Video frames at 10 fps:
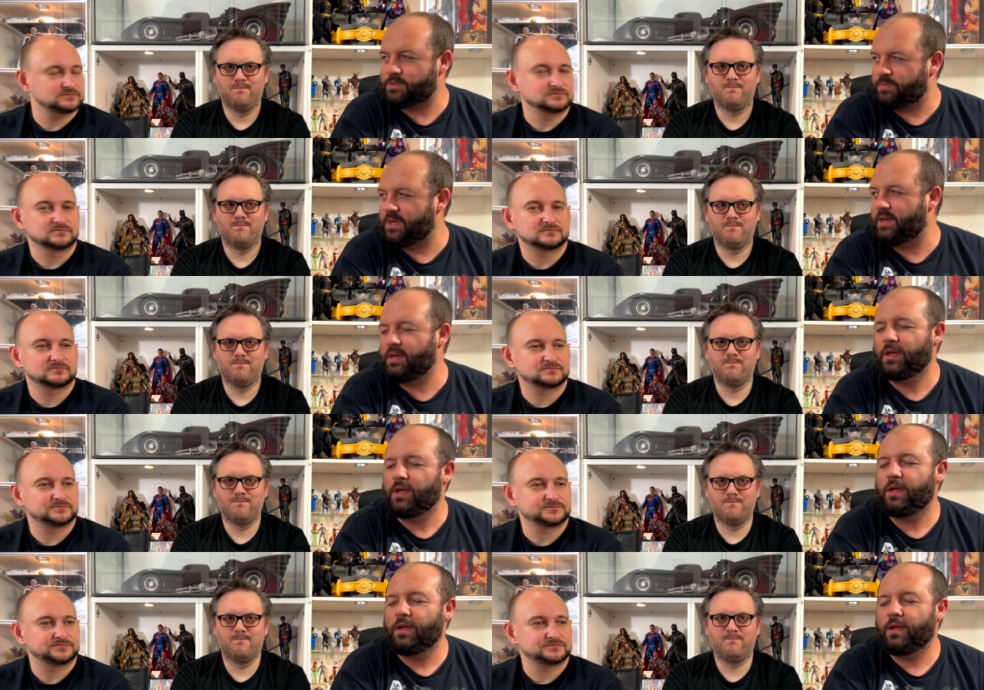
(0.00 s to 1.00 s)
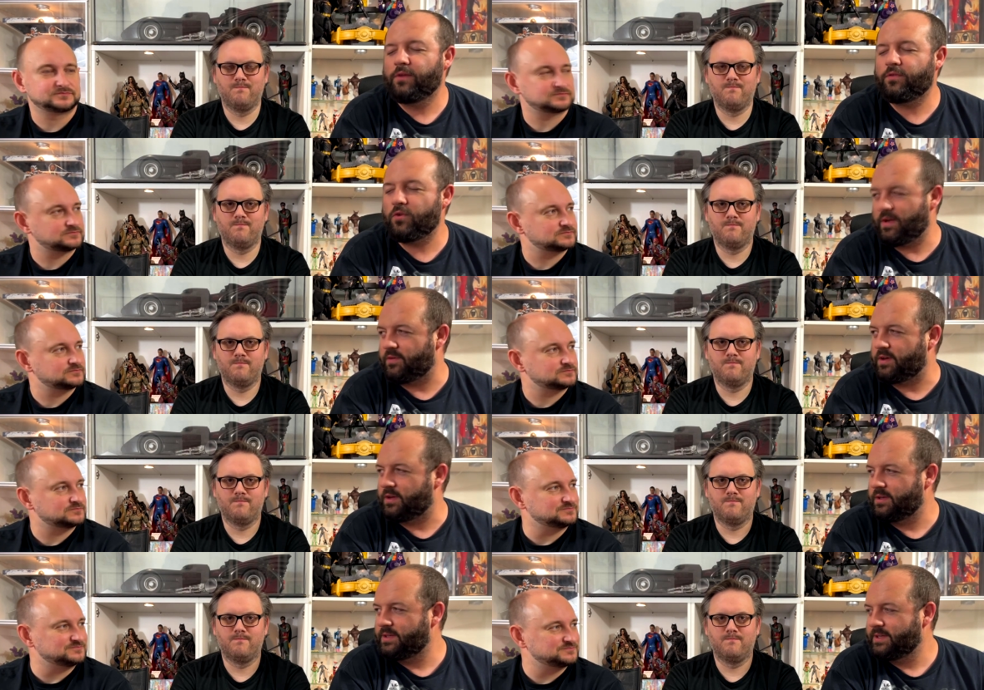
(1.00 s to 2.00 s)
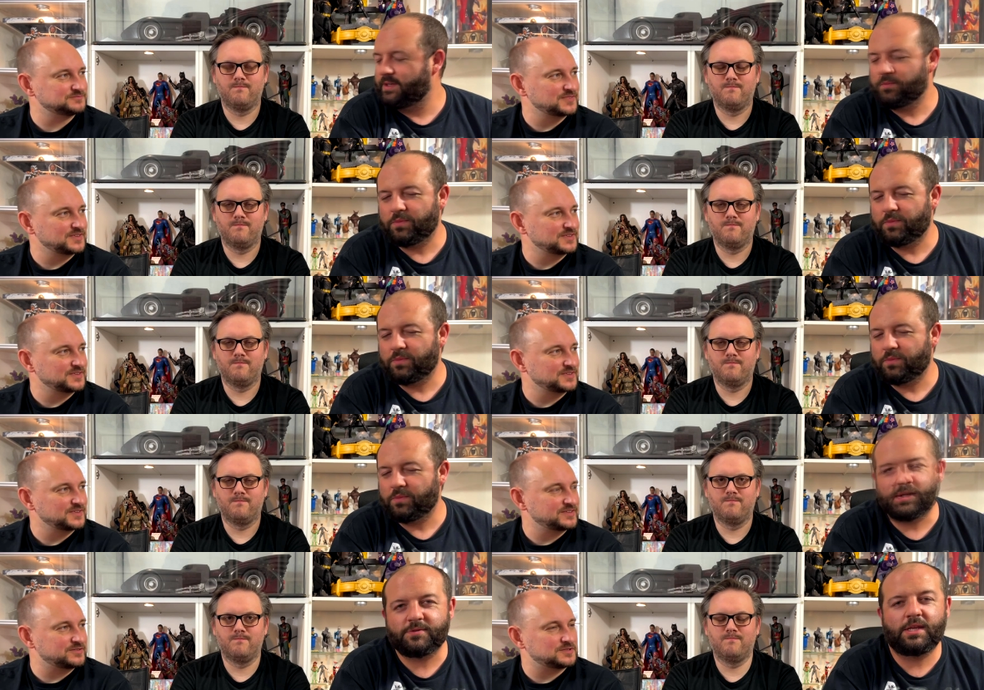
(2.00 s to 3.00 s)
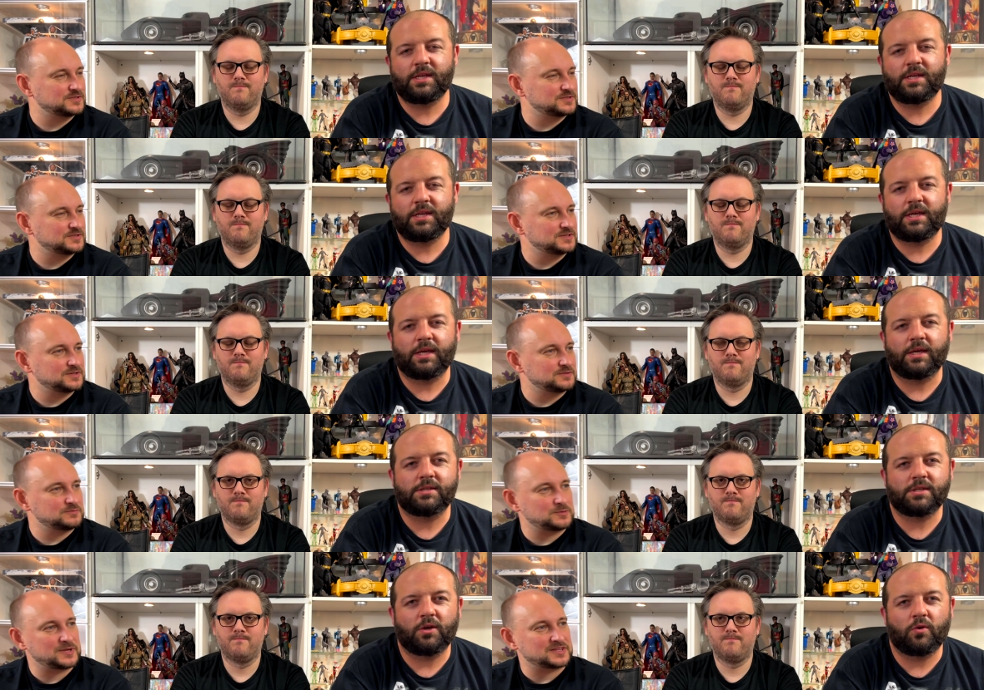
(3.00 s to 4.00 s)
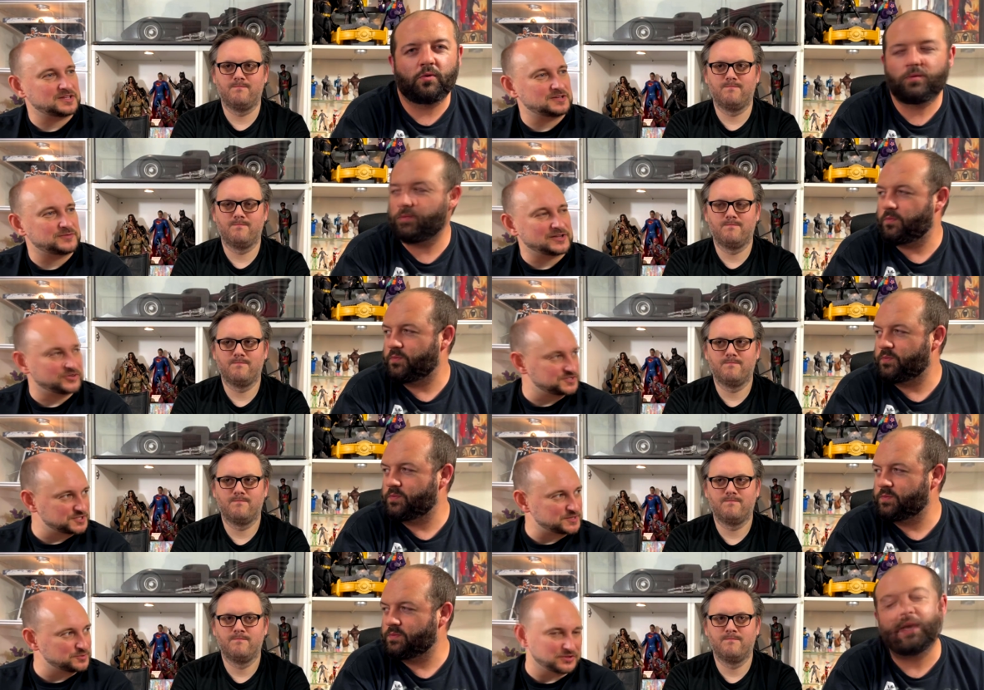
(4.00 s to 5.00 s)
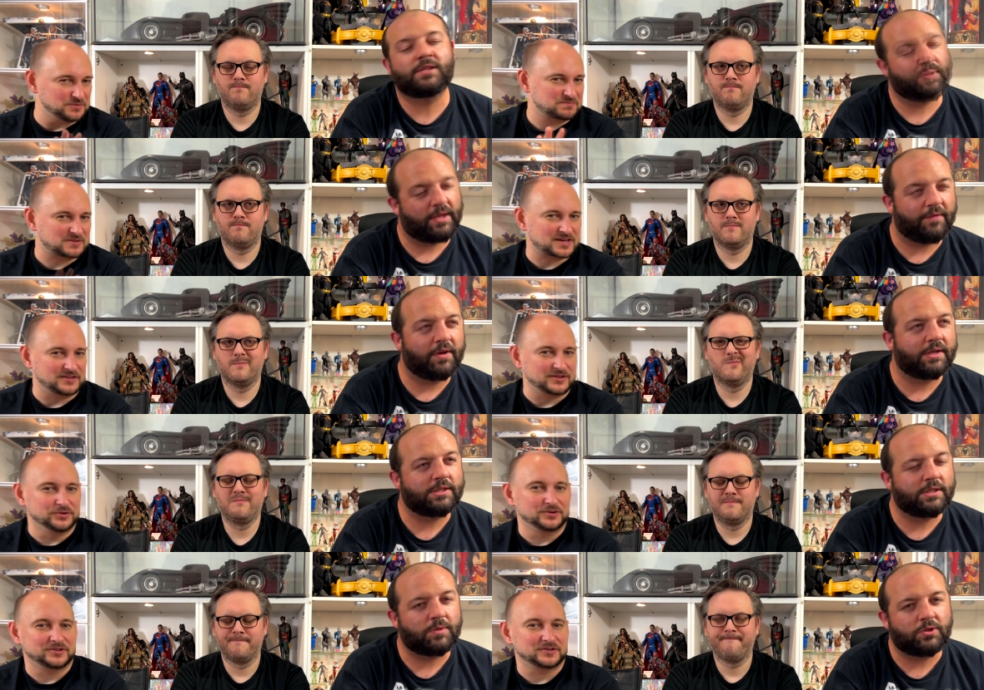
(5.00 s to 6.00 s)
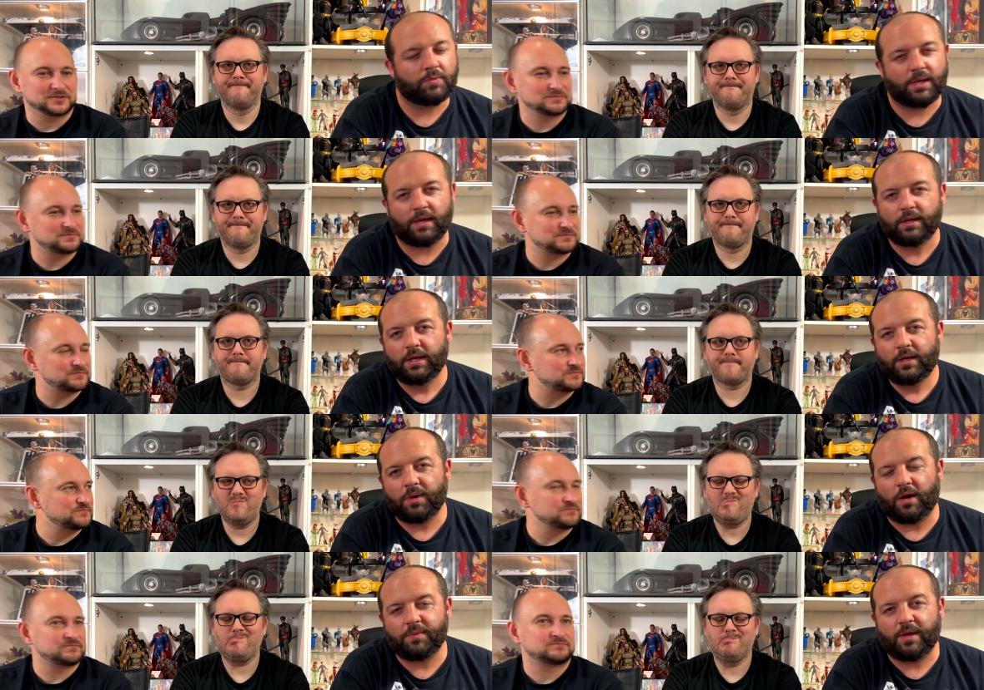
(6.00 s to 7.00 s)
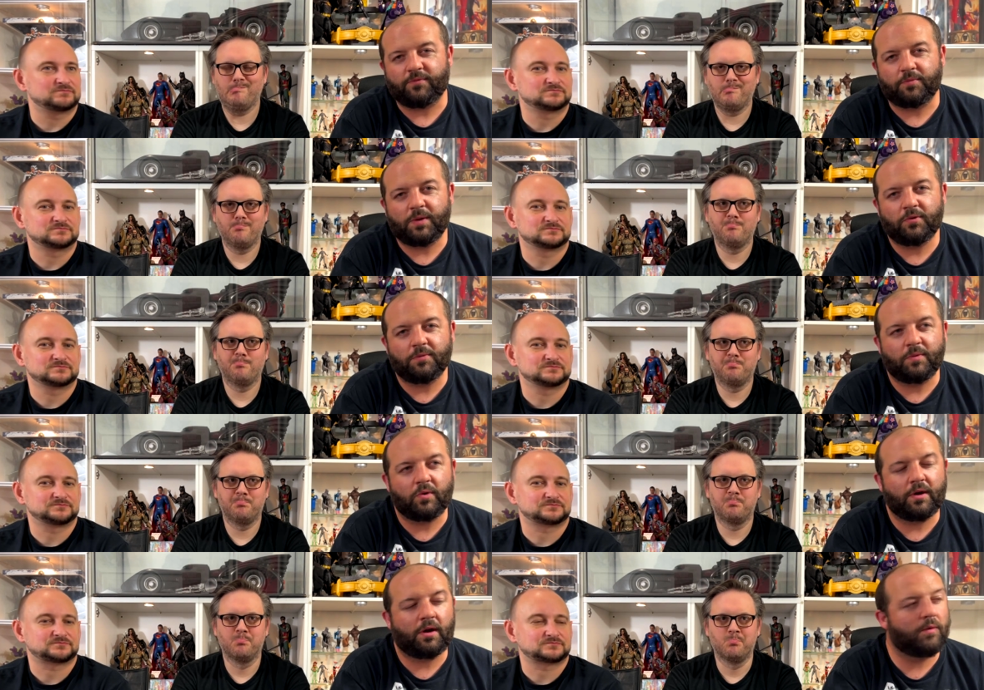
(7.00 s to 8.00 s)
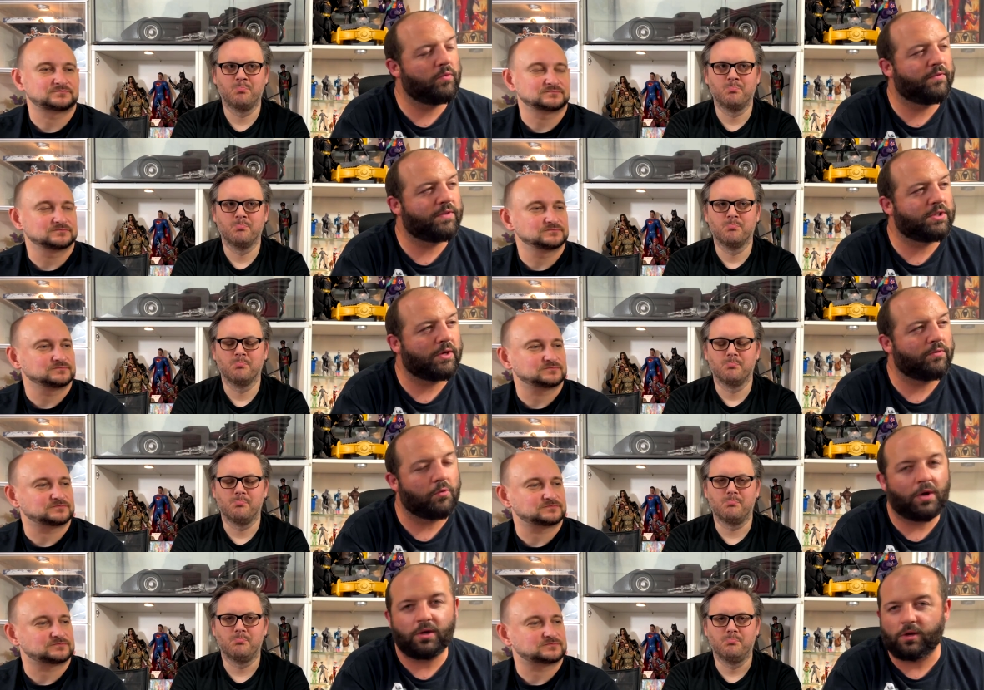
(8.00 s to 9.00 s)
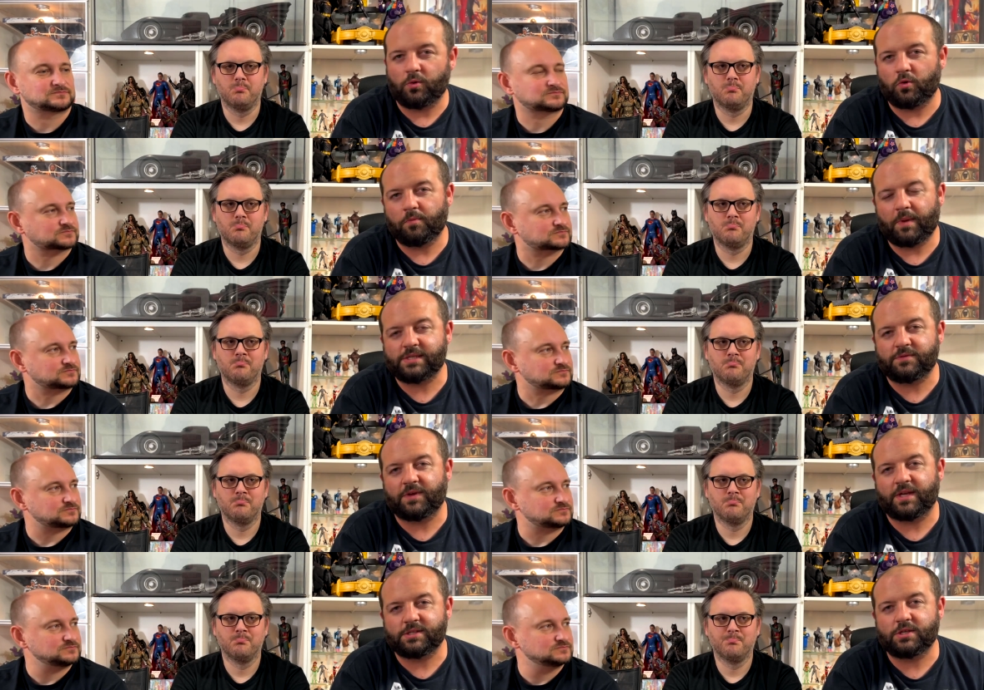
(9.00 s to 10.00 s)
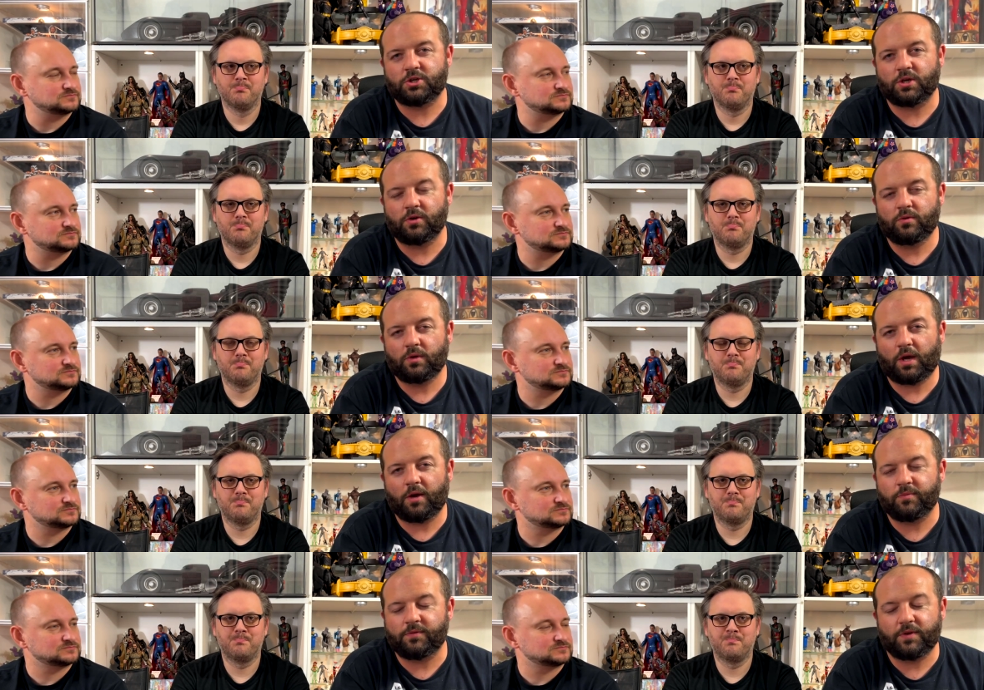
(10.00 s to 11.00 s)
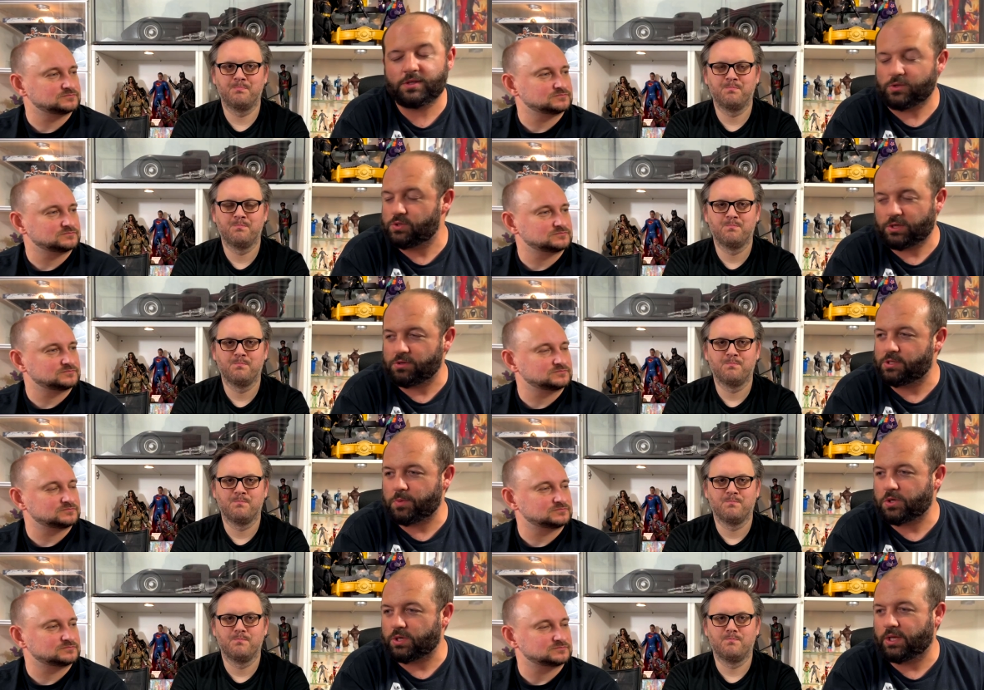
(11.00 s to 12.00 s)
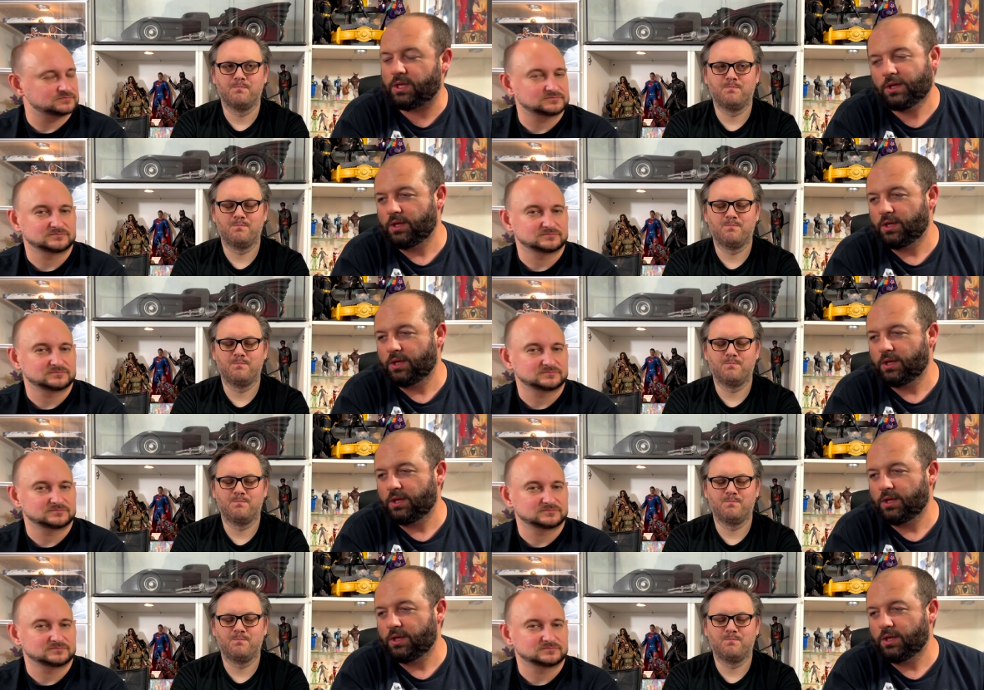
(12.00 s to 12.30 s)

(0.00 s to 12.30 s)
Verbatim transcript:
Speaker 1: It's been forever. But it is finally here. Well, so we had the Valentine's Day special. But we yes, we did have Valentine's Day special. But yeah. But um, yeah, for people that have been um, with the channel for a while, you know we're massive fans of this show. Um, the first two series especially.